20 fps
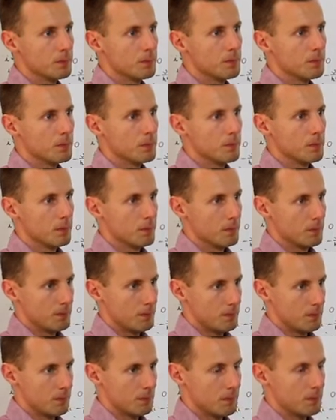but the
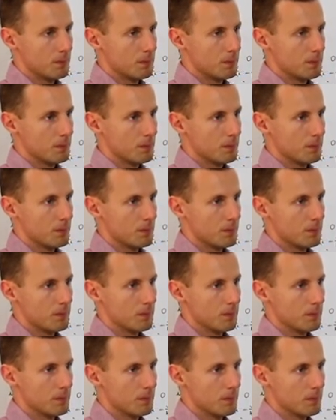player
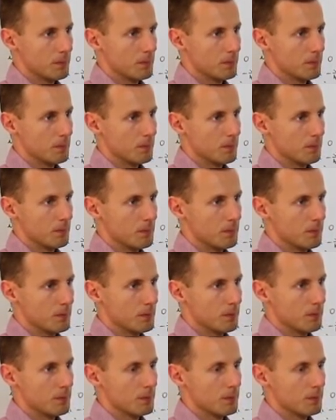can do better by